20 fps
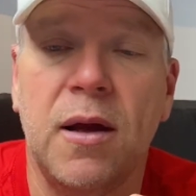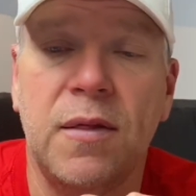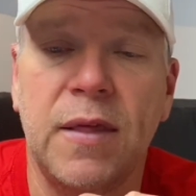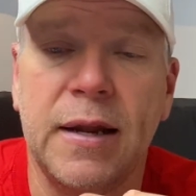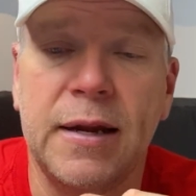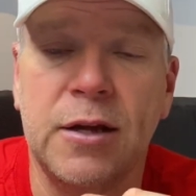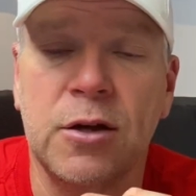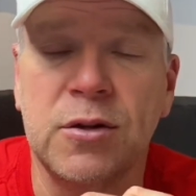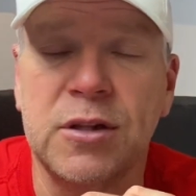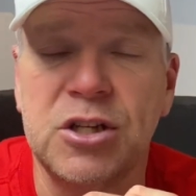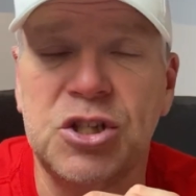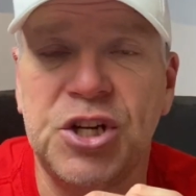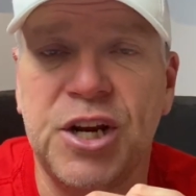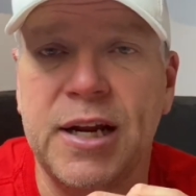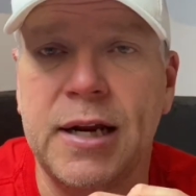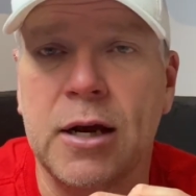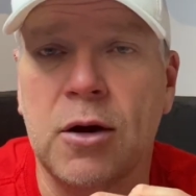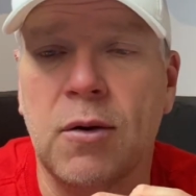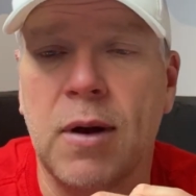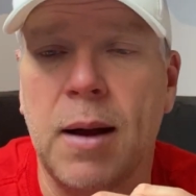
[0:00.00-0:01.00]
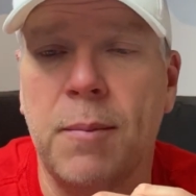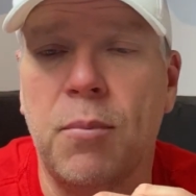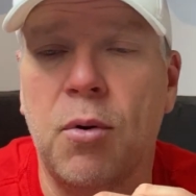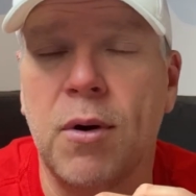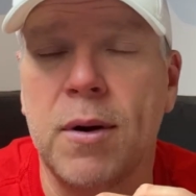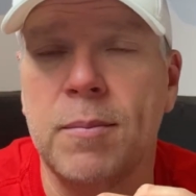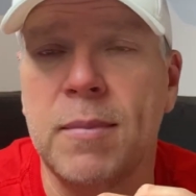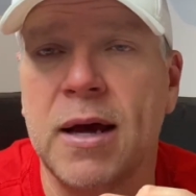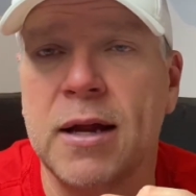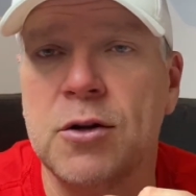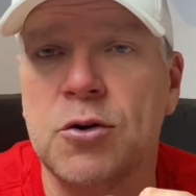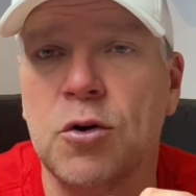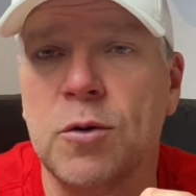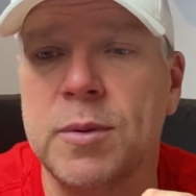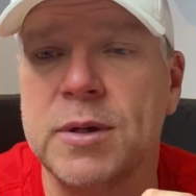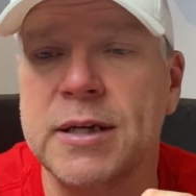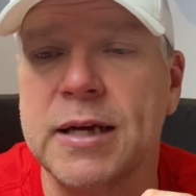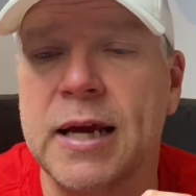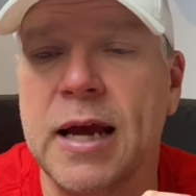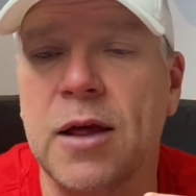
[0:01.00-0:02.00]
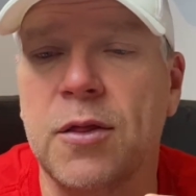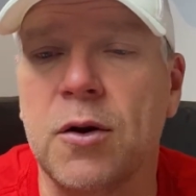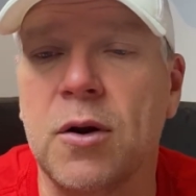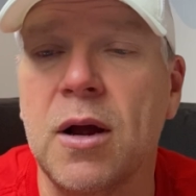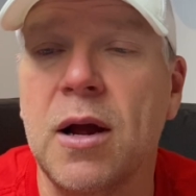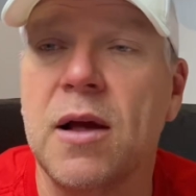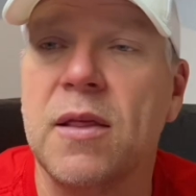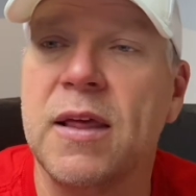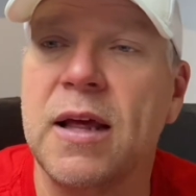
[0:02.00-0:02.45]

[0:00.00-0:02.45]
then Ile-de-Chine and Grand Pointe, Manitoba together,